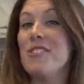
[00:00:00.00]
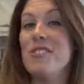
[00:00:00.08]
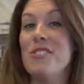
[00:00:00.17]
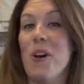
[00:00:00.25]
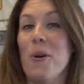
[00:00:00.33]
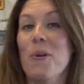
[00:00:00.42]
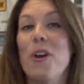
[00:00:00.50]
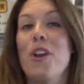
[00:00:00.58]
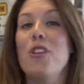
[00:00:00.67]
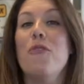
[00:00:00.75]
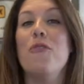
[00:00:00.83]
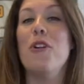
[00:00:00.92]
So,
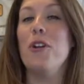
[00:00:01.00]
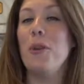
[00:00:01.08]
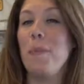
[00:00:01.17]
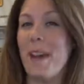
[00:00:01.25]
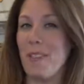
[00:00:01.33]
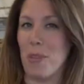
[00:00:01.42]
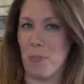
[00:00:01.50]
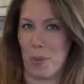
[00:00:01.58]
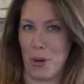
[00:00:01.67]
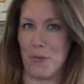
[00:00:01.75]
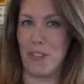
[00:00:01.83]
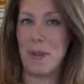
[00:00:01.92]
you've heard about the
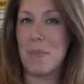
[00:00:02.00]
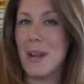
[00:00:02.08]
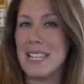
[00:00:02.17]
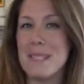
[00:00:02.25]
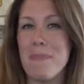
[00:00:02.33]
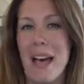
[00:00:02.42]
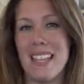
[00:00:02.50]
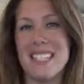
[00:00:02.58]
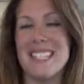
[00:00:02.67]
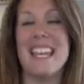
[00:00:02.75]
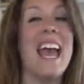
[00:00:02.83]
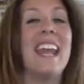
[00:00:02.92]
perfect price
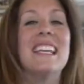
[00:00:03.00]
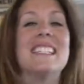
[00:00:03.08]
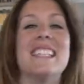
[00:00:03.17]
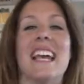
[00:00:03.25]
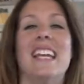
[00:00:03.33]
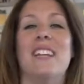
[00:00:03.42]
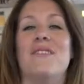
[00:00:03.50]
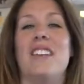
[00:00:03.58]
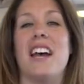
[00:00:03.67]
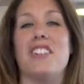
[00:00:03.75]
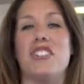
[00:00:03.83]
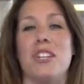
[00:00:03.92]
policy at Executive
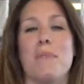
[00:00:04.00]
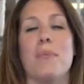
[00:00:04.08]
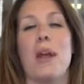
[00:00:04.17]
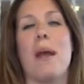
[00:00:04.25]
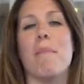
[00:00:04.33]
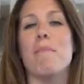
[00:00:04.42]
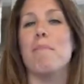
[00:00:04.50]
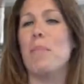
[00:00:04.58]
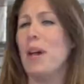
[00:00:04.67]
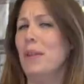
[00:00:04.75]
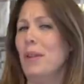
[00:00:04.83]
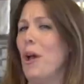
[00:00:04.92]
Dodge Jeep Ram,
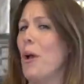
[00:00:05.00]
but